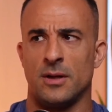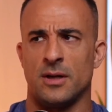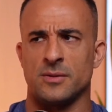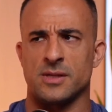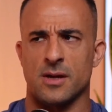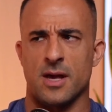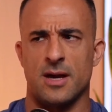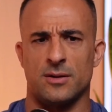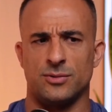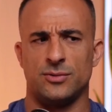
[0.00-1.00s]
And I was like, okay,
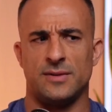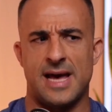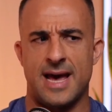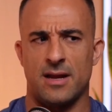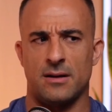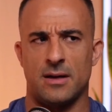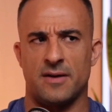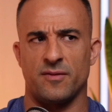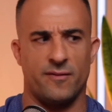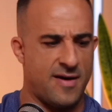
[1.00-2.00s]
I'll do that.
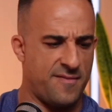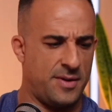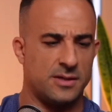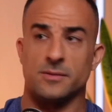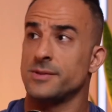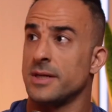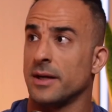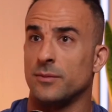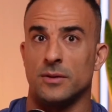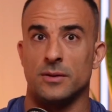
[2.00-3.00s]
After 5 minutes, I was like,
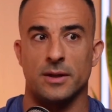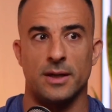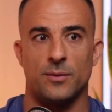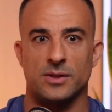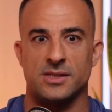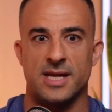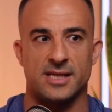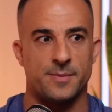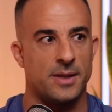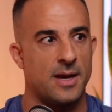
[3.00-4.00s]
well, okay, what's
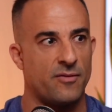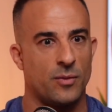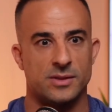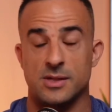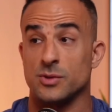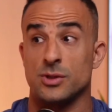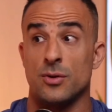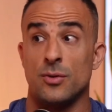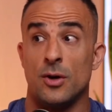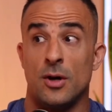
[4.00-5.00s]
next? But then there was
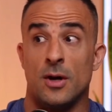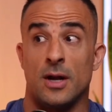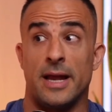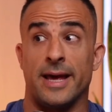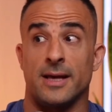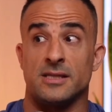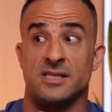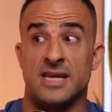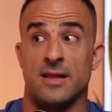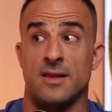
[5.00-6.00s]
no like
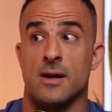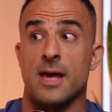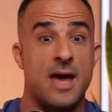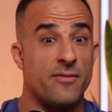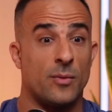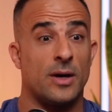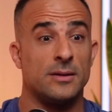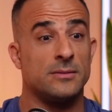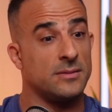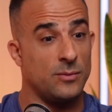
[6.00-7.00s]
set thing. Okay,
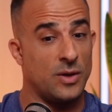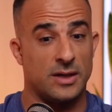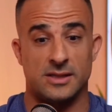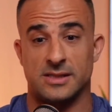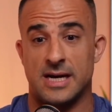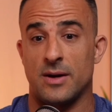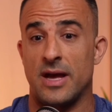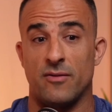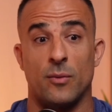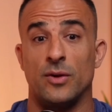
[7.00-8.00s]
everyone, we're going to start,
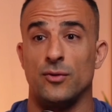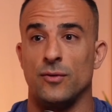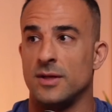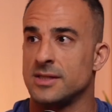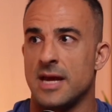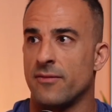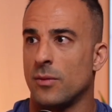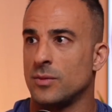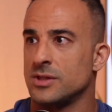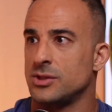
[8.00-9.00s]
everyone do this.
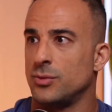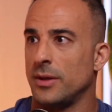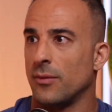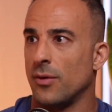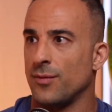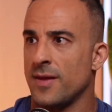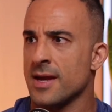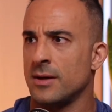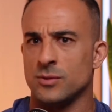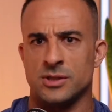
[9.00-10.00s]
Everyone was just doing their own thing.
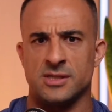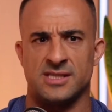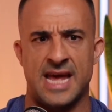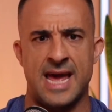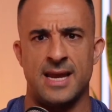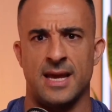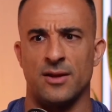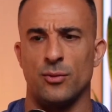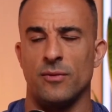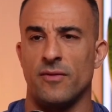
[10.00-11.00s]
And it was just standing
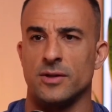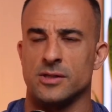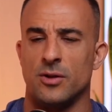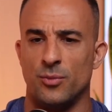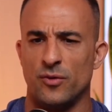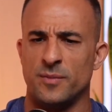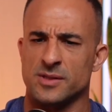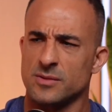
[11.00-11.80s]
and doing very slow movements.